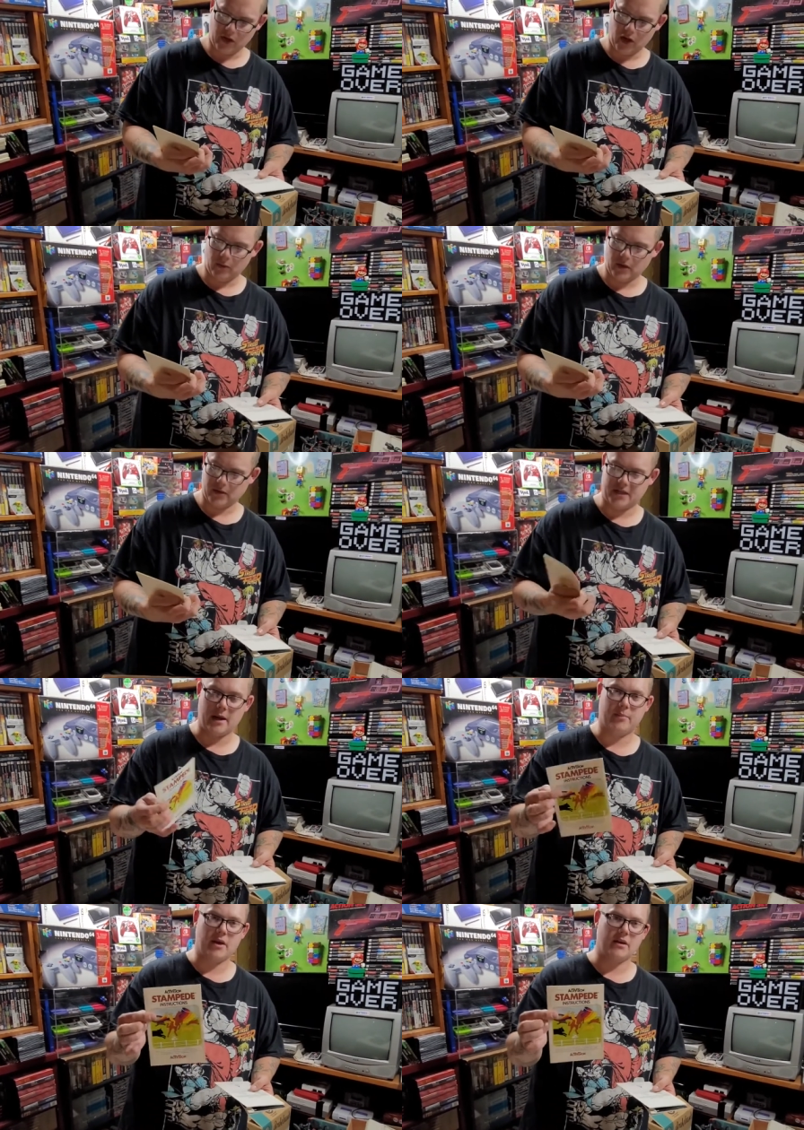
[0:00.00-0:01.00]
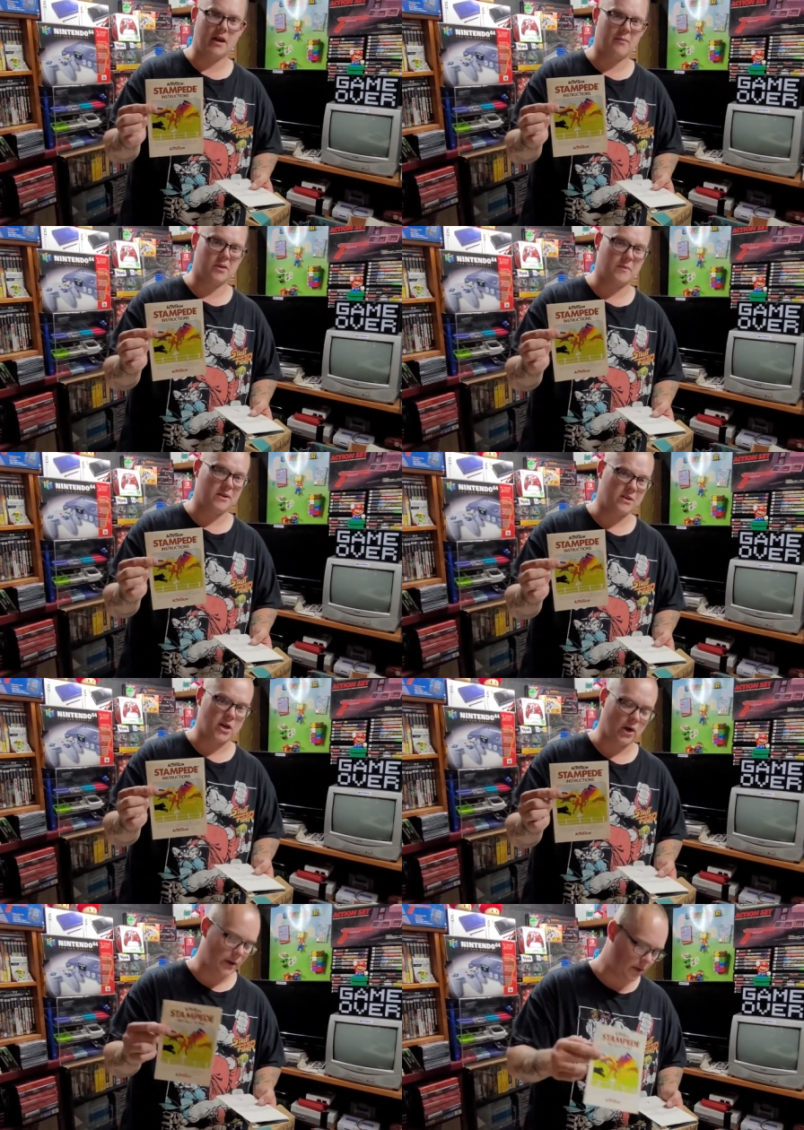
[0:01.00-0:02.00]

another one, Stampede. That must be an Atari